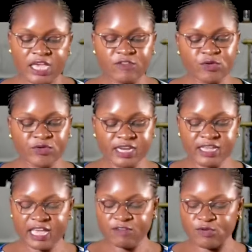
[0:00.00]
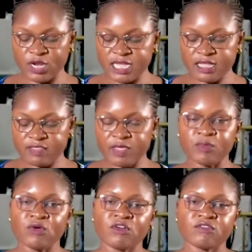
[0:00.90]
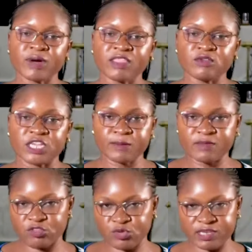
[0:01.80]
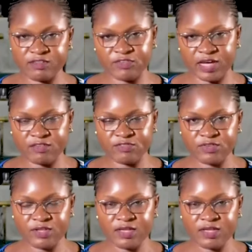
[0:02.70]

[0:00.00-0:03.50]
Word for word: If you read carefully the book of Matthew, chapter 25,